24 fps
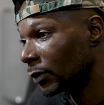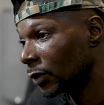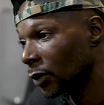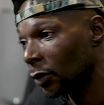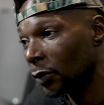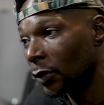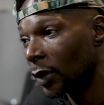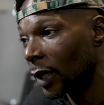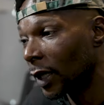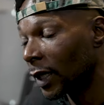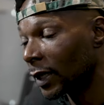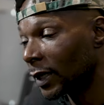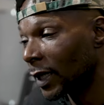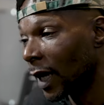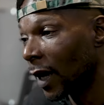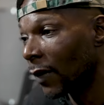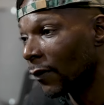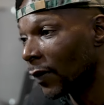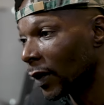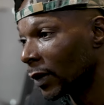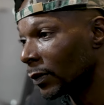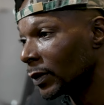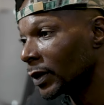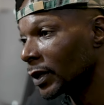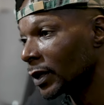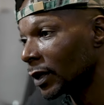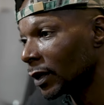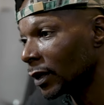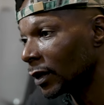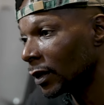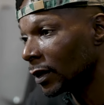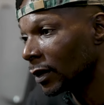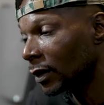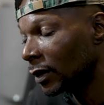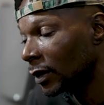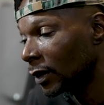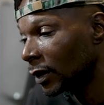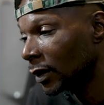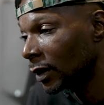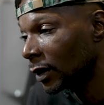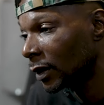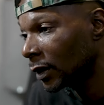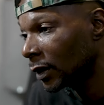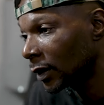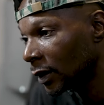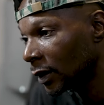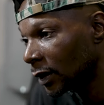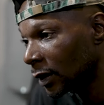Yo, you gotta direct me to the
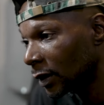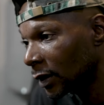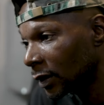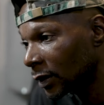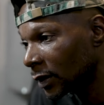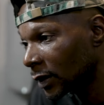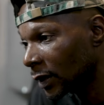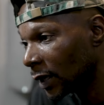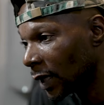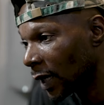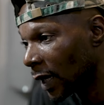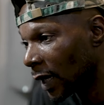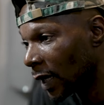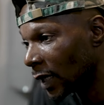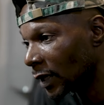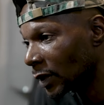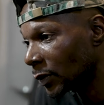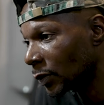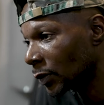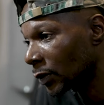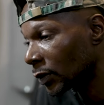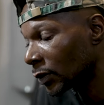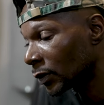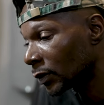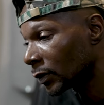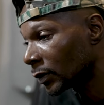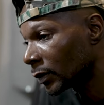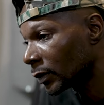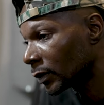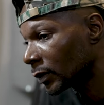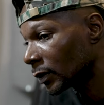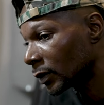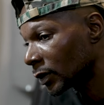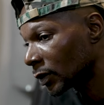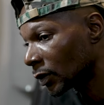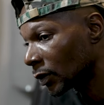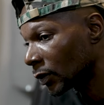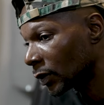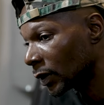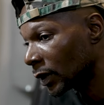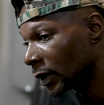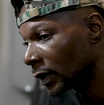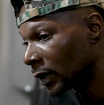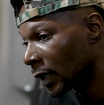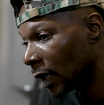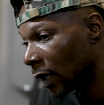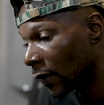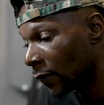hospital. So he
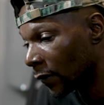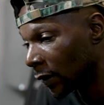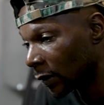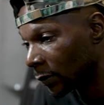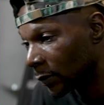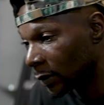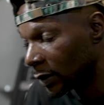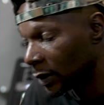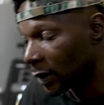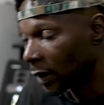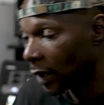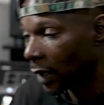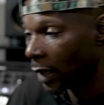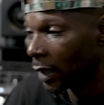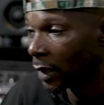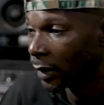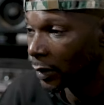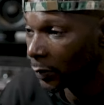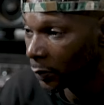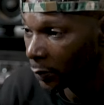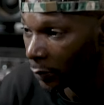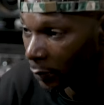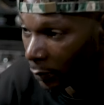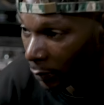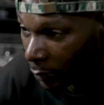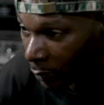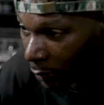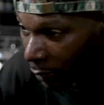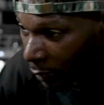directed me to the hospital.